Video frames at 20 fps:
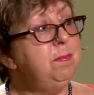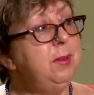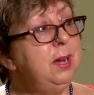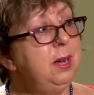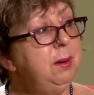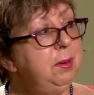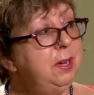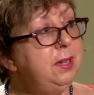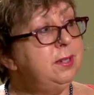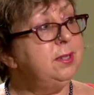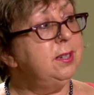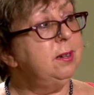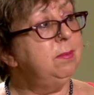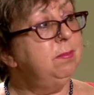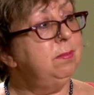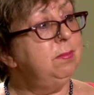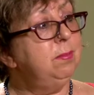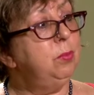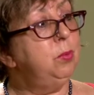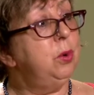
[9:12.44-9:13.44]
maybe
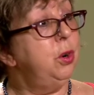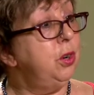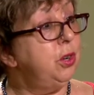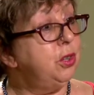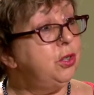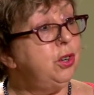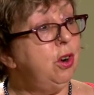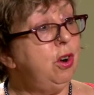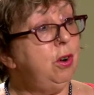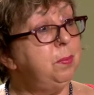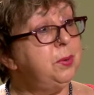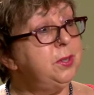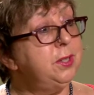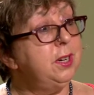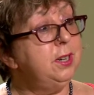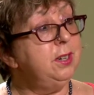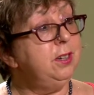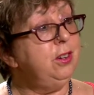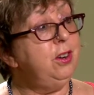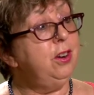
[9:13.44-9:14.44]
some workshops,
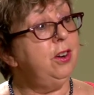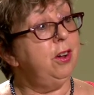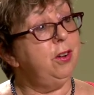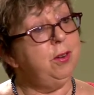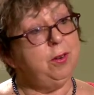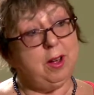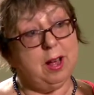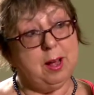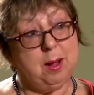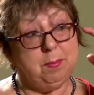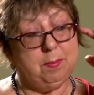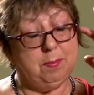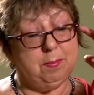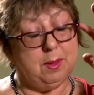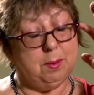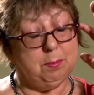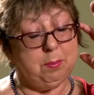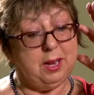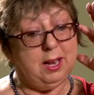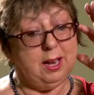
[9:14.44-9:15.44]
and you know,
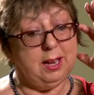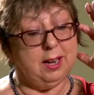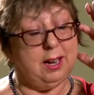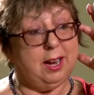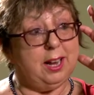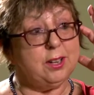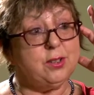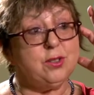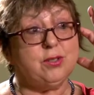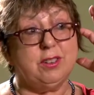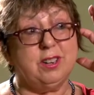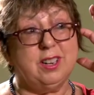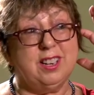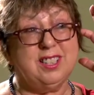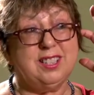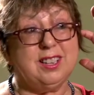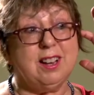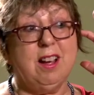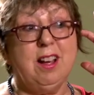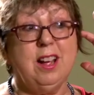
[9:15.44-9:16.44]
being an extra
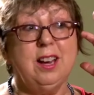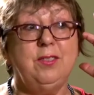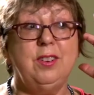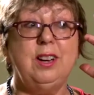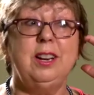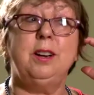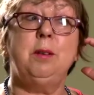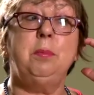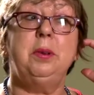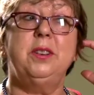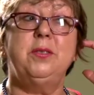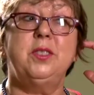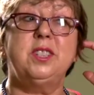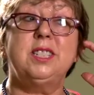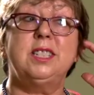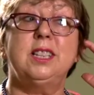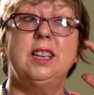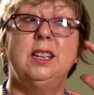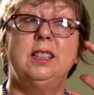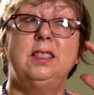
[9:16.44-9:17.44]
is kind of a little bit of a
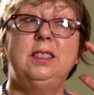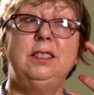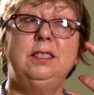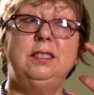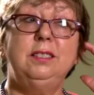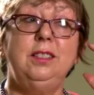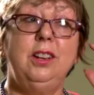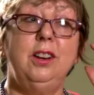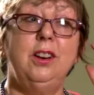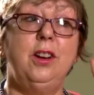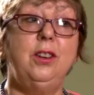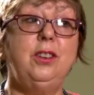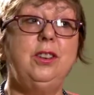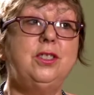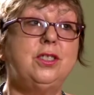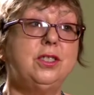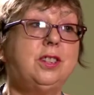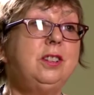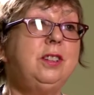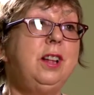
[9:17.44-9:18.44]
skill. You know, you
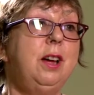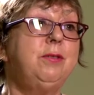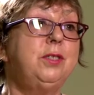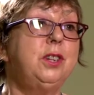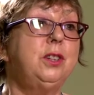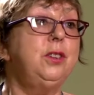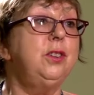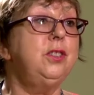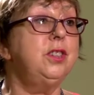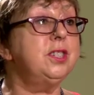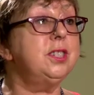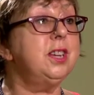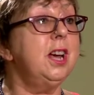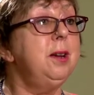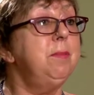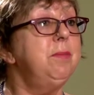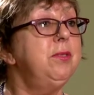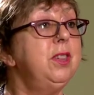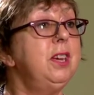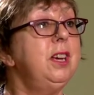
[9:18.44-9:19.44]
still have to do the
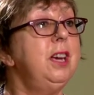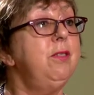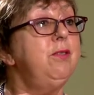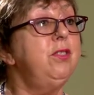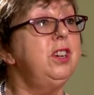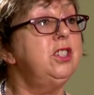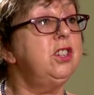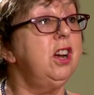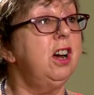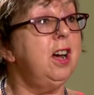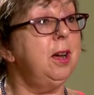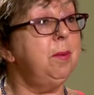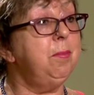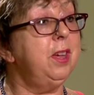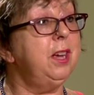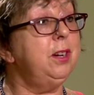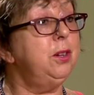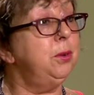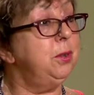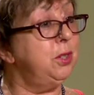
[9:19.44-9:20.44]
same thing every time
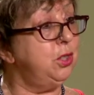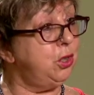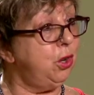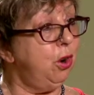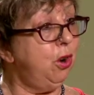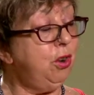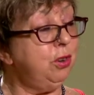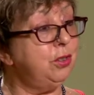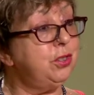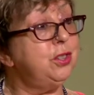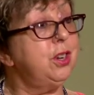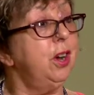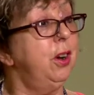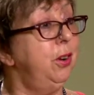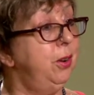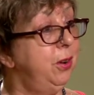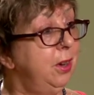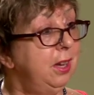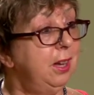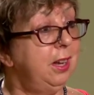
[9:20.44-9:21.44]
they do a shot.
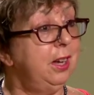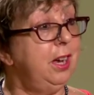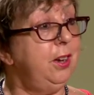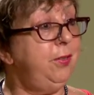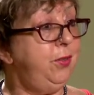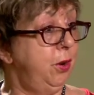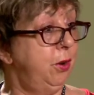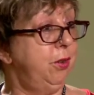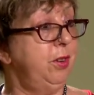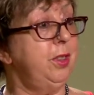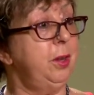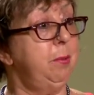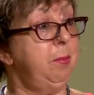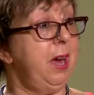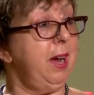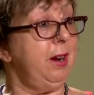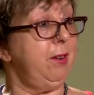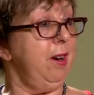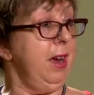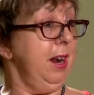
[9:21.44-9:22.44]
So if you're in the
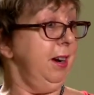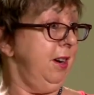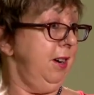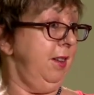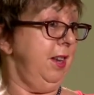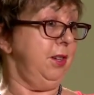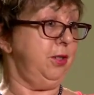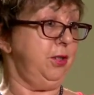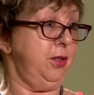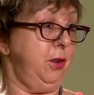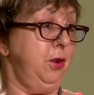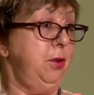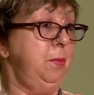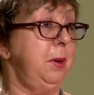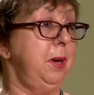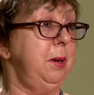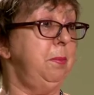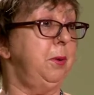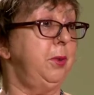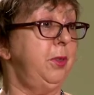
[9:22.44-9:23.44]
background and there's two
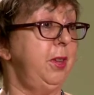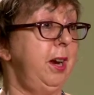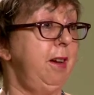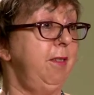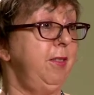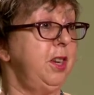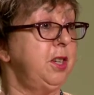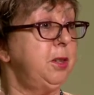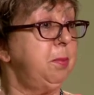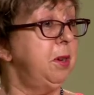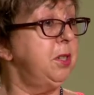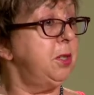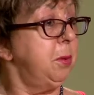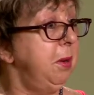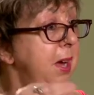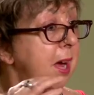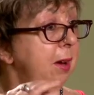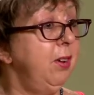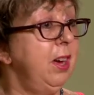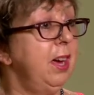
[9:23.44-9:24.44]
people there and they're supposed to
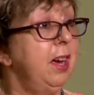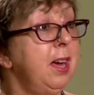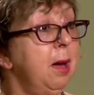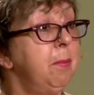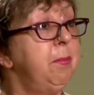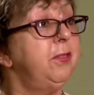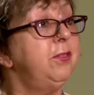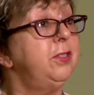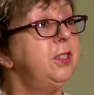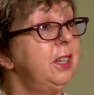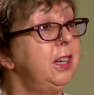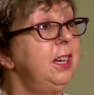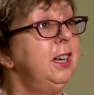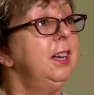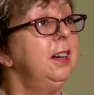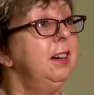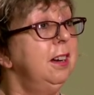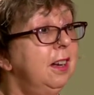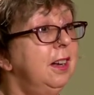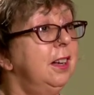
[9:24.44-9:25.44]
be having a cup of tea
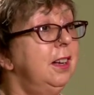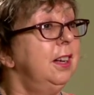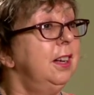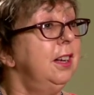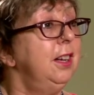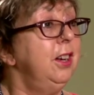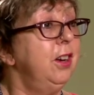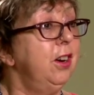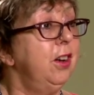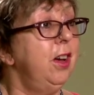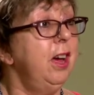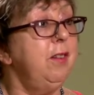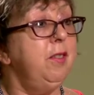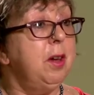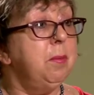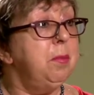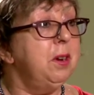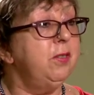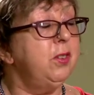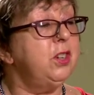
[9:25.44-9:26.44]
and, you know,
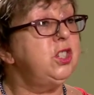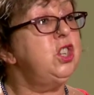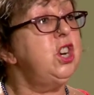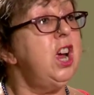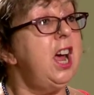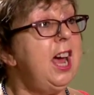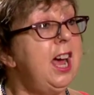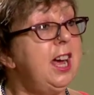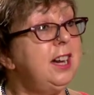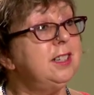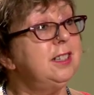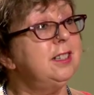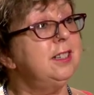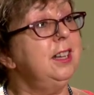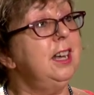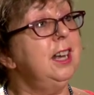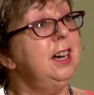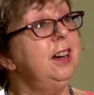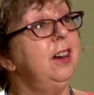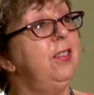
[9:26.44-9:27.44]
having a bit of a chat,
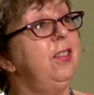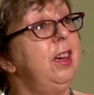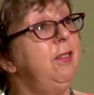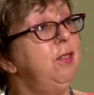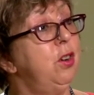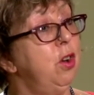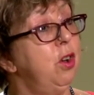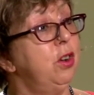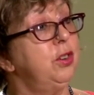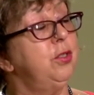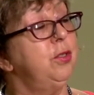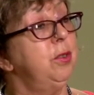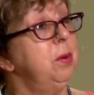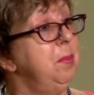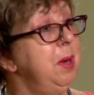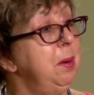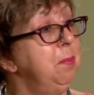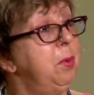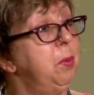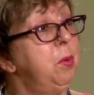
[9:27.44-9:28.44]
then they've got to
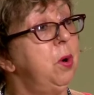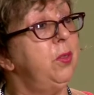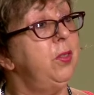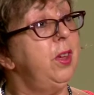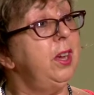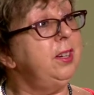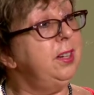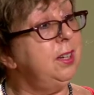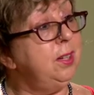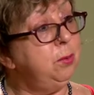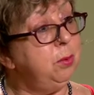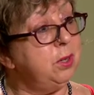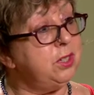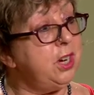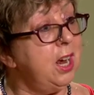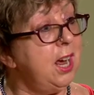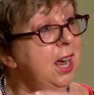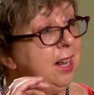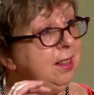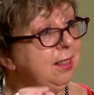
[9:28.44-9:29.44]
remember what they did,
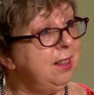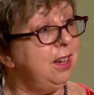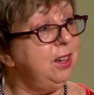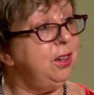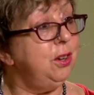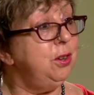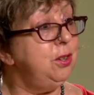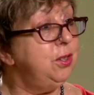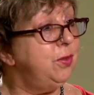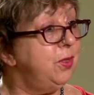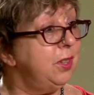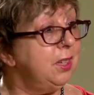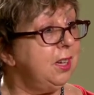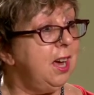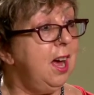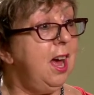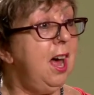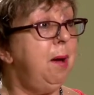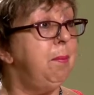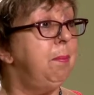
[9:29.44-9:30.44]
which hand they used for the
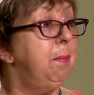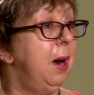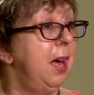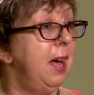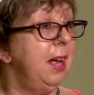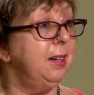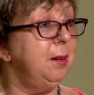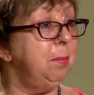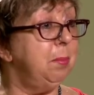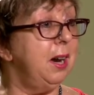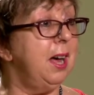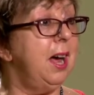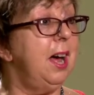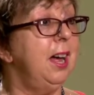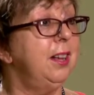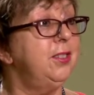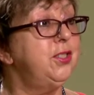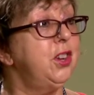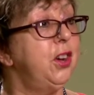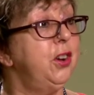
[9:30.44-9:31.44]
cup, blah, blah,
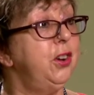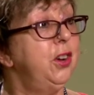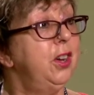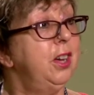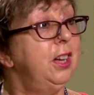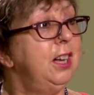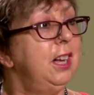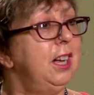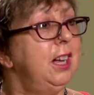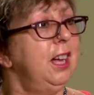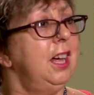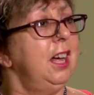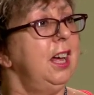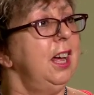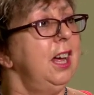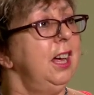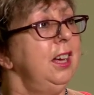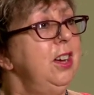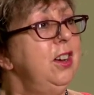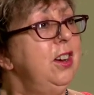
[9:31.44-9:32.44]
blah. So,
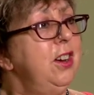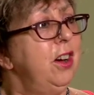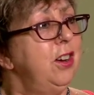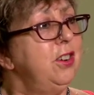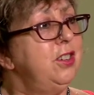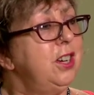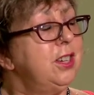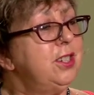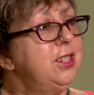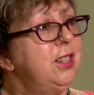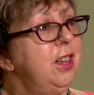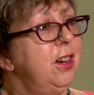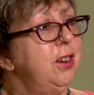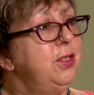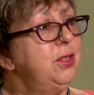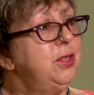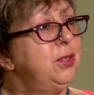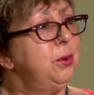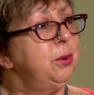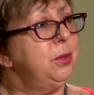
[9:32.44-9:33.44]
you know, just
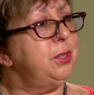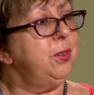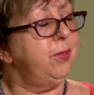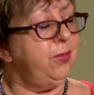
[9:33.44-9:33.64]
those sorts